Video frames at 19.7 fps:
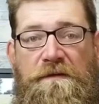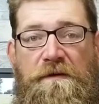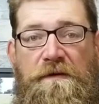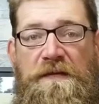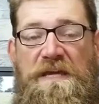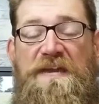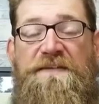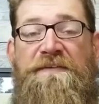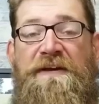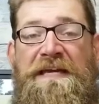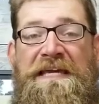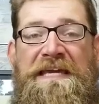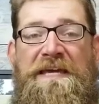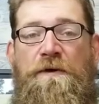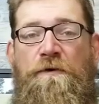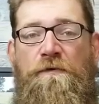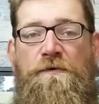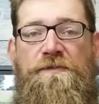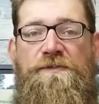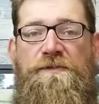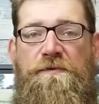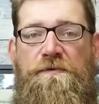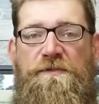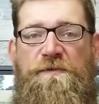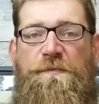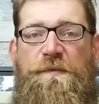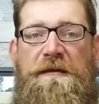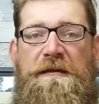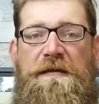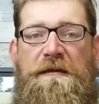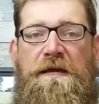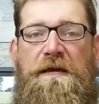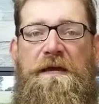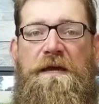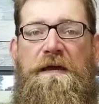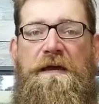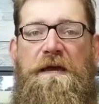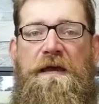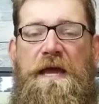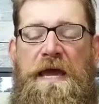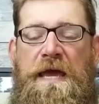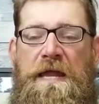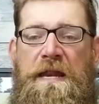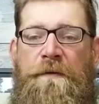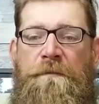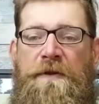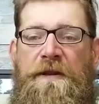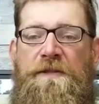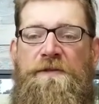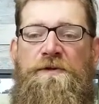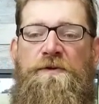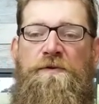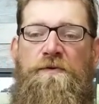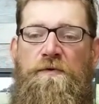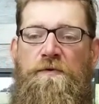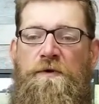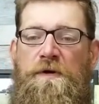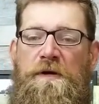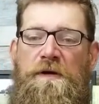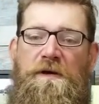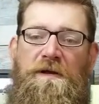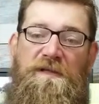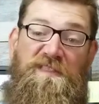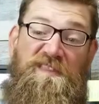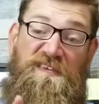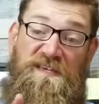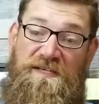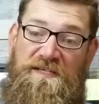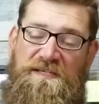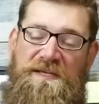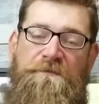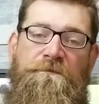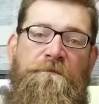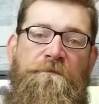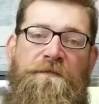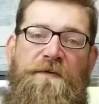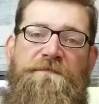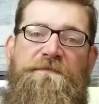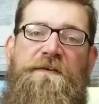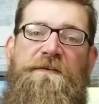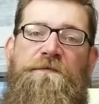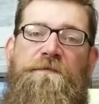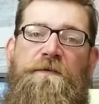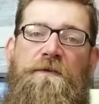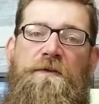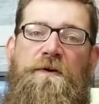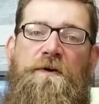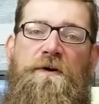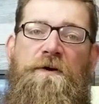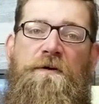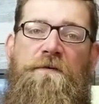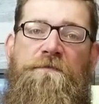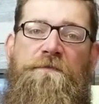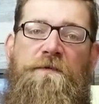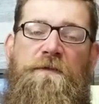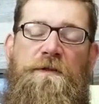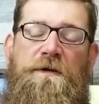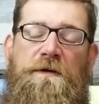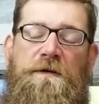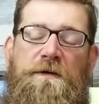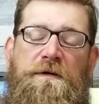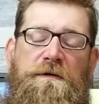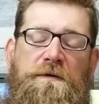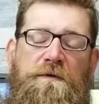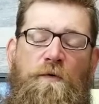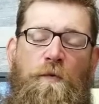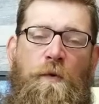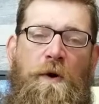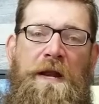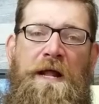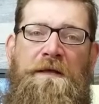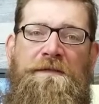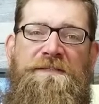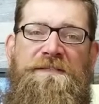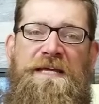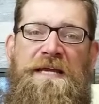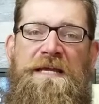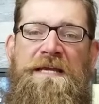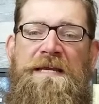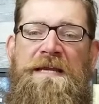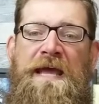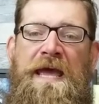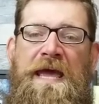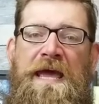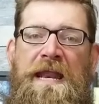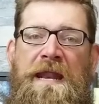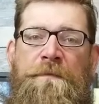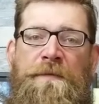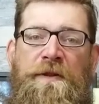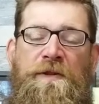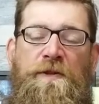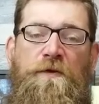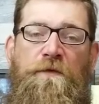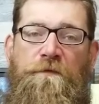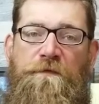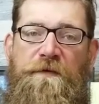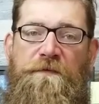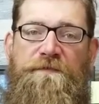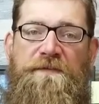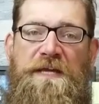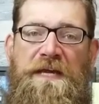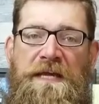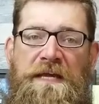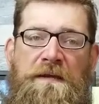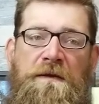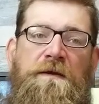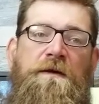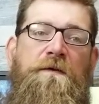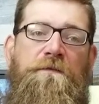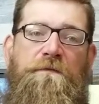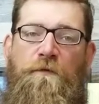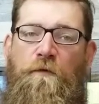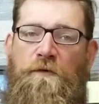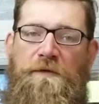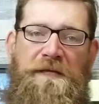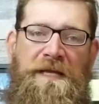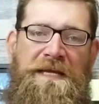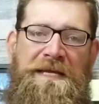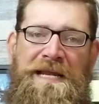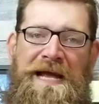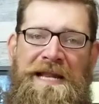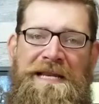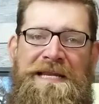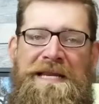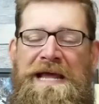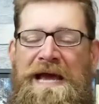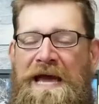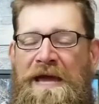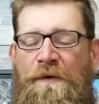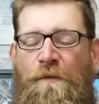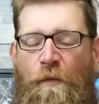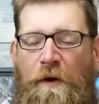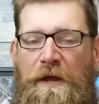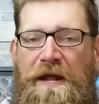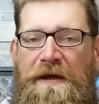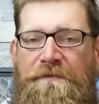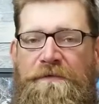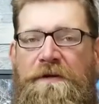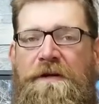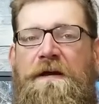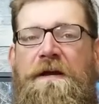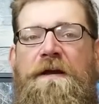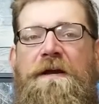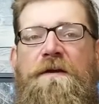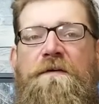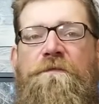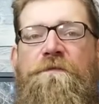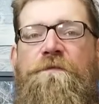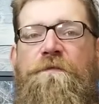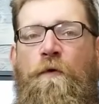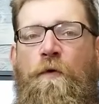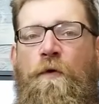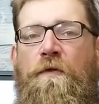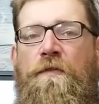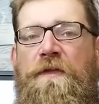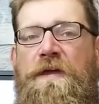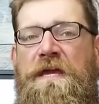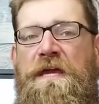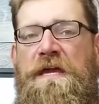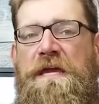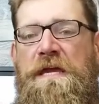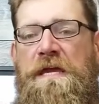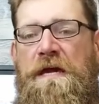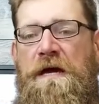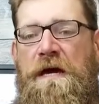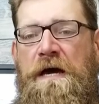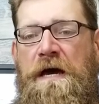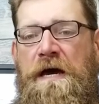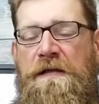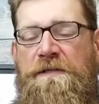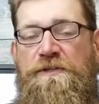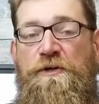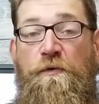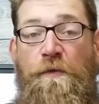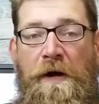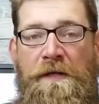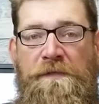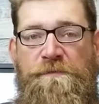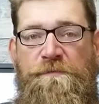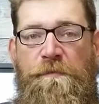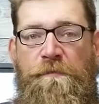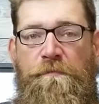even keeled, so to speak. And I'm going to do the $7.50 for the 1 ounce tin. And I'm going to do $15, $14.99, whatever, for the 2 ounce